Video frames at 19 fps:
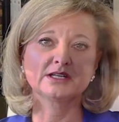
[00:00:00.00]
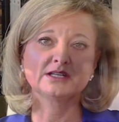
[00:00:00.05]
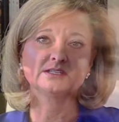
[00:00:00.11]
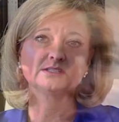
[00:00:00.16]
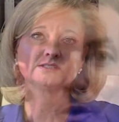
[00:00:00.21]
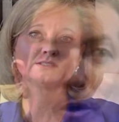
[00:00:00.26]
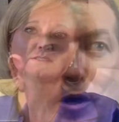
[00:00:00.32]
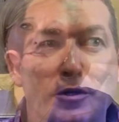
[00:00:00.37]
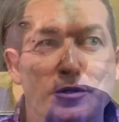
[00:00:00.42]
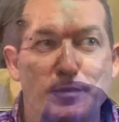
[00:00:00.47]

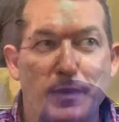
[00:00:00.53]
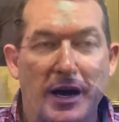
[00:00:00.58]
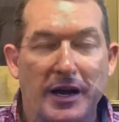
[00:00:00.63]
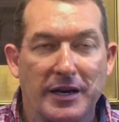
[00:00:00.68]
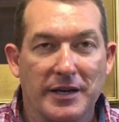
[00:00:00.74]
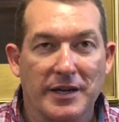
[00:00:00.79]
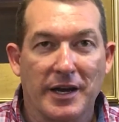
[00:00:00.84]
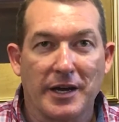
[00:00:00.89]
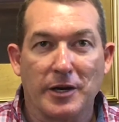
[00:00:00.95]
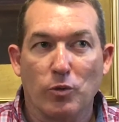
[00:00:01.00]
It goes back to
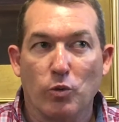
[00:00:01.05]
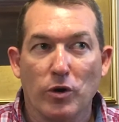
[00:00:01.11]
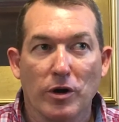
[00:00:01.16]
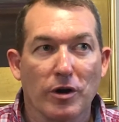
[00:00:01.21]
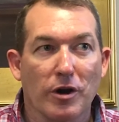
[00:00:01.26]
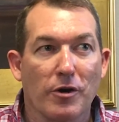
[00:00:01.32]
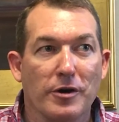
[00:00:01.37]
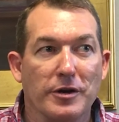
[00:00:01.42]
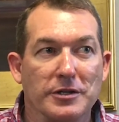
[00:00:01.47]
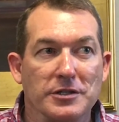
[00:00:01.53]
data. We're
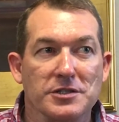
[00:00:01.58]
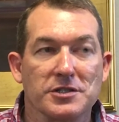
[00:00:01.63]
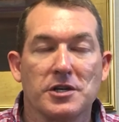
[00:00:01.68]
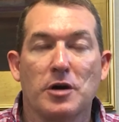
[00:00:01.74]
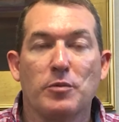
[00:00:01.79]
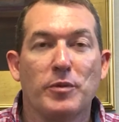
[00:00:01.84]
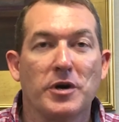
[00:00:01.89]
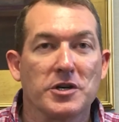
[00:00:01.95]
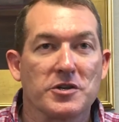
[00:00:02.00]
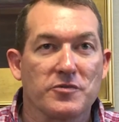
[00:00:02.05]
learning so
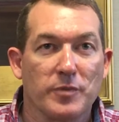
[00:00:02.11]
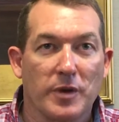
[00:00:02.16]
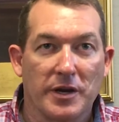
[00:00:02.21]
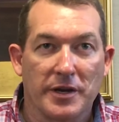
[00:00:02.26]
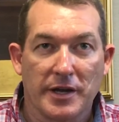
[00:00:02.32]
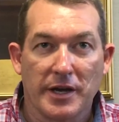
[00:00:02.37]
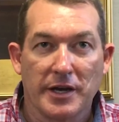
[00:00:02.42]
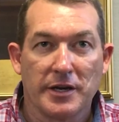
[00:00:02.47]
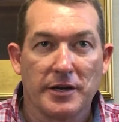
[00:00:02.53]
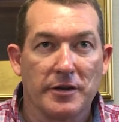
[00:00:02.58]
much from our
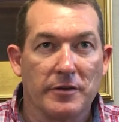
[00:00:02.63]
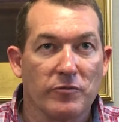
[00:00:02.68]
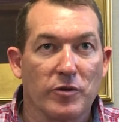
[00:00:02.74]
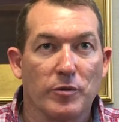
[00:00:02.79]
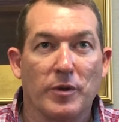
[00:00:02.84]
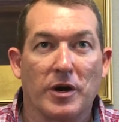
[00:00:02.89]
data and from